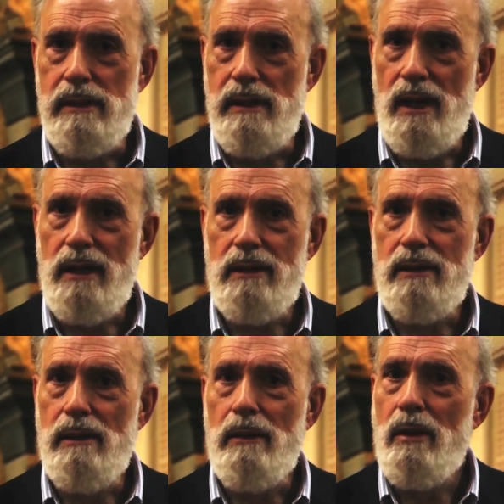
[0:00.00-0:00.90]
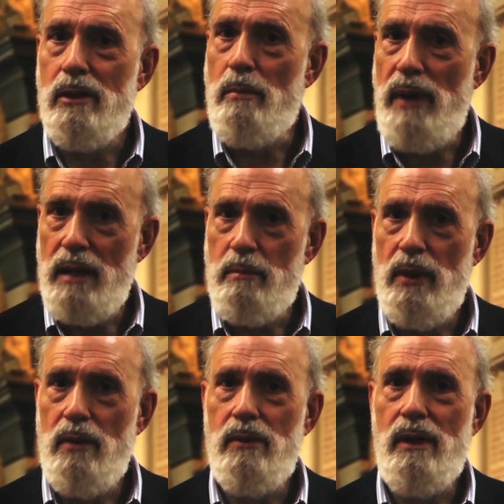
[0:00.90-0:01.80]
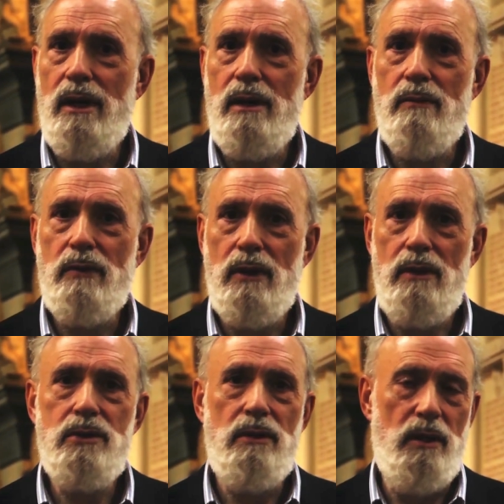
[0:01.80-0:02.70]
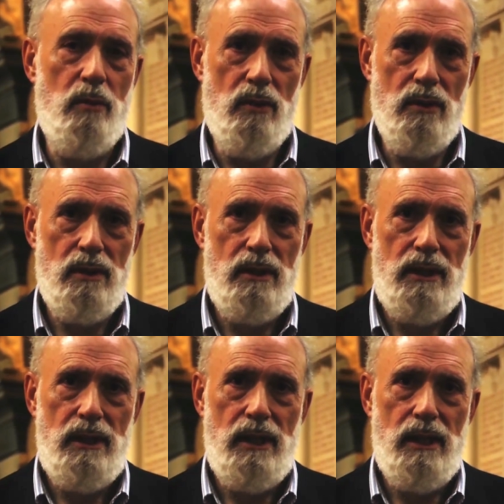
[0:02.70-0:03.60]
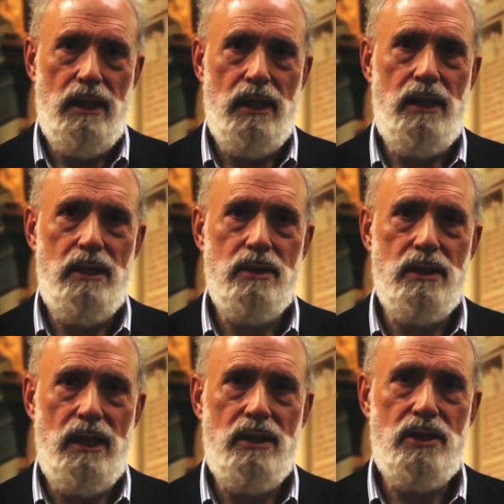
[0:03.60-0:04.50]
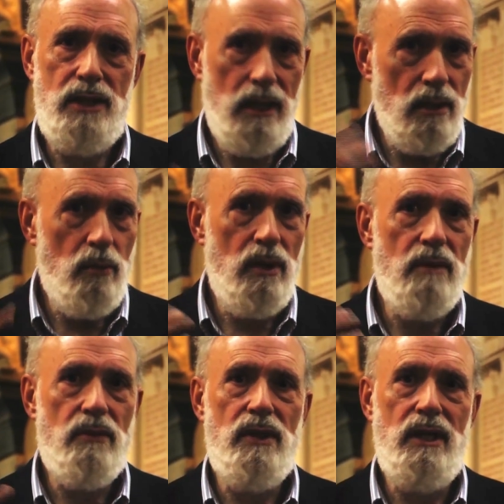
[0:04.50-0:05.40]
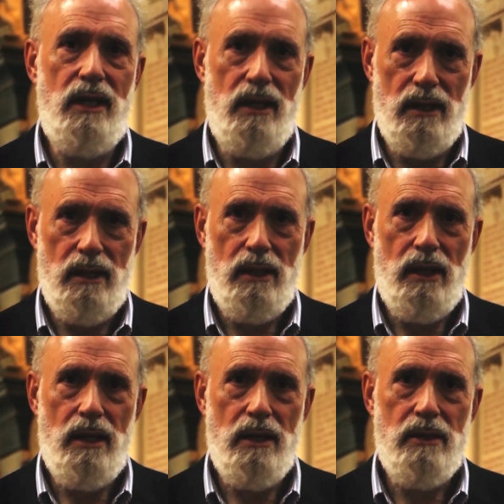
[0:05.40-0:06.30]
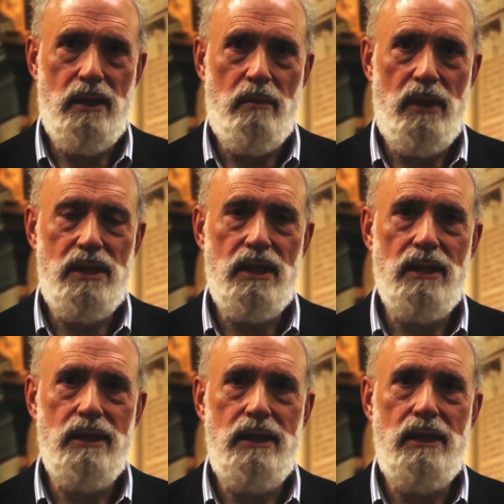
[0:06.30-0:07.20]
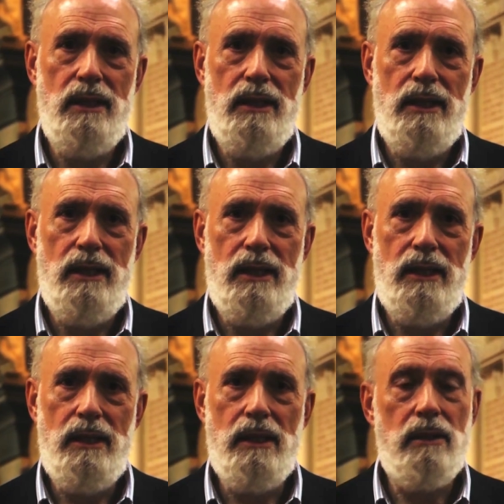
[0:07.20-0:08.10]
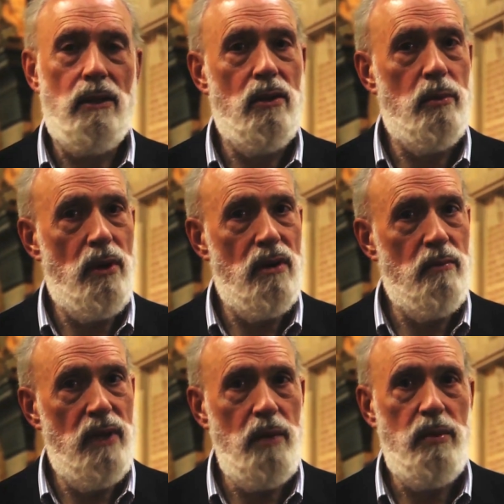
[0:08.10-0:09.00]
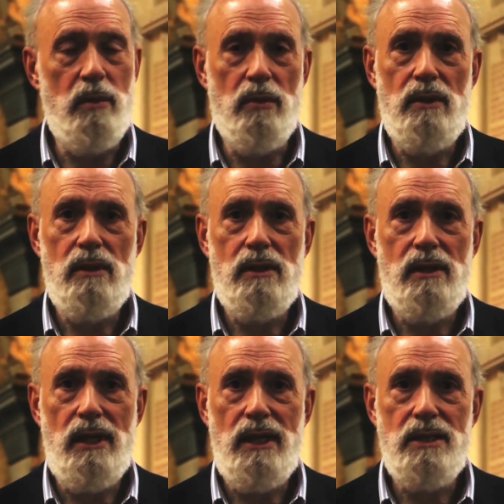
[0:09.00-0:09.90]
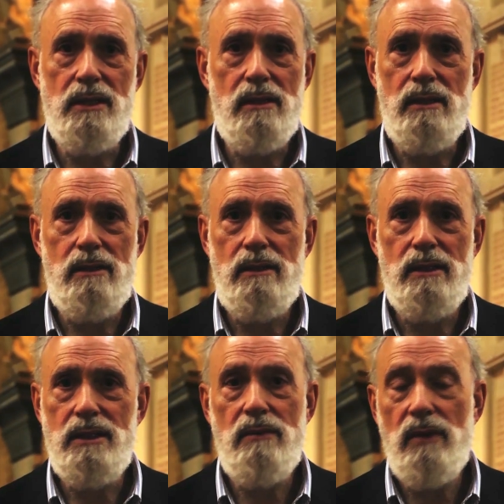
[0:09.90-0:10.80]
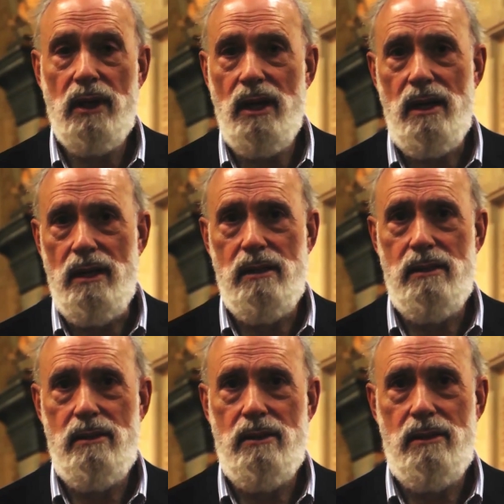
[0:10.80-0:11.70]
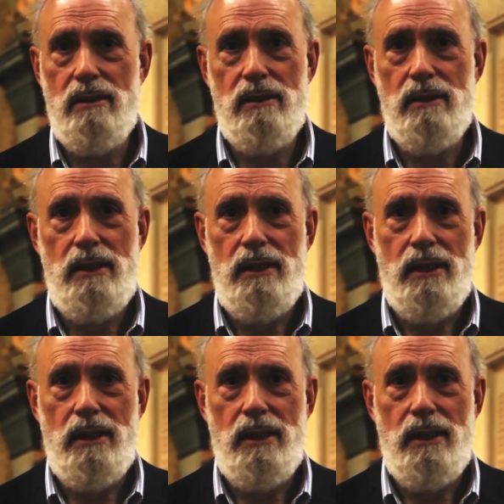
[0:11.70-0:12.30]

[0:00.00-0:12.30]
not the backbone of culture anymore. It is a secular way of thinking that basically, on the part of many people, denies that there is even a God. There are